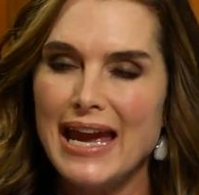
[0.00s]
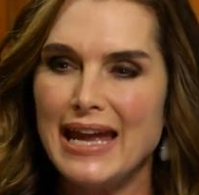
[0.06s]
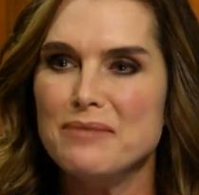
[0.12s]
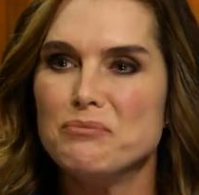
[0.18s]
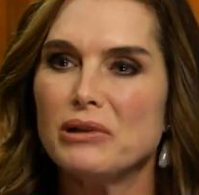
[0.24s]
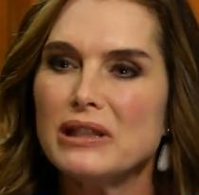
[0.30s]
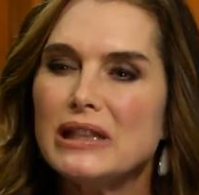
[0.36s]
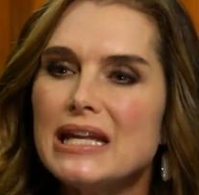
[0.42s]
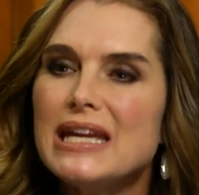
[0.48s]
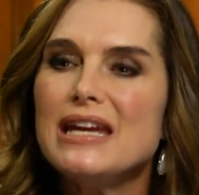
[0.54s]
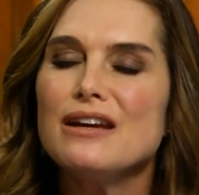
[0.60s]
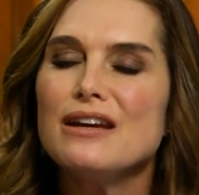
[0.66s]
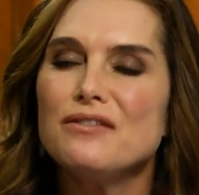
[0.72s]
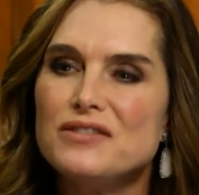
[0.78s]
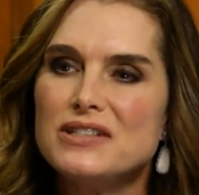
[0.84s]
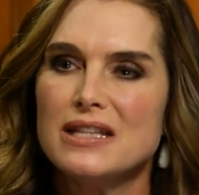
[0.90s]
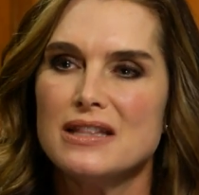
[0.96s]
and
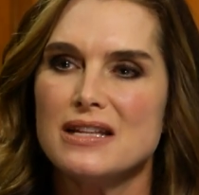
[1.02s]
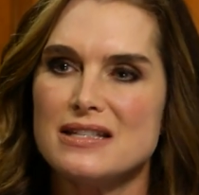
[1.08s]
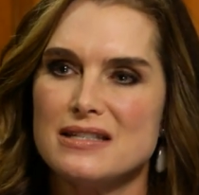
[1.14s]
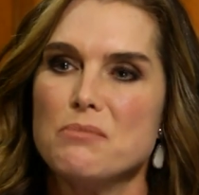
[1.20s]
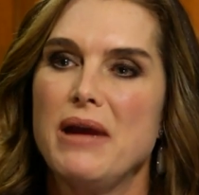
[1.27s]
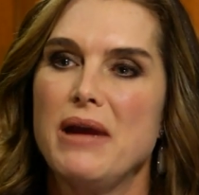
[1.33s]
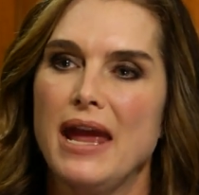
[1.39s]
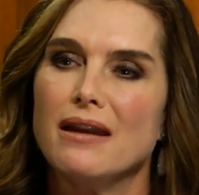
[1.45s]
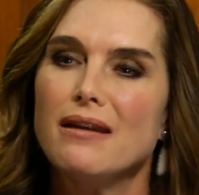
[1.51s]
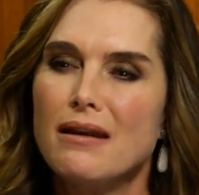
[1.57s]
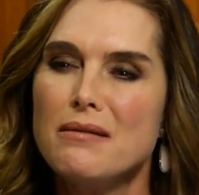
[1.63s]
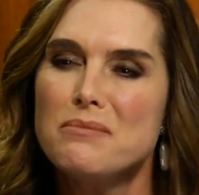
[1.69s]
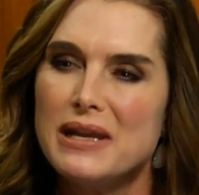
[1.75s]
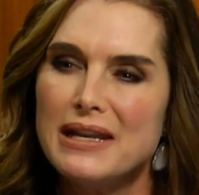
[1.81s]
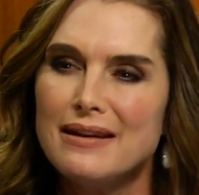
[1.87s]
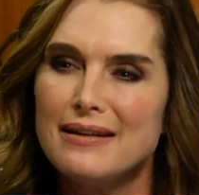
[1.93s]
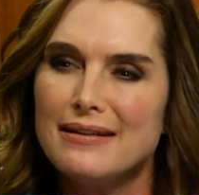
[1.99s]
believed in this
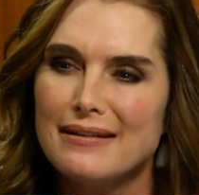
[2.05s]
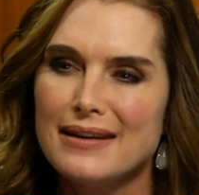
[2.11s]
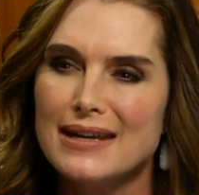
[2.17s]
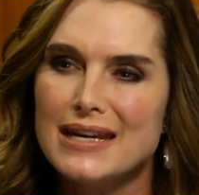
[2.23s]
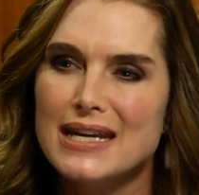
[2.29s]
abandonment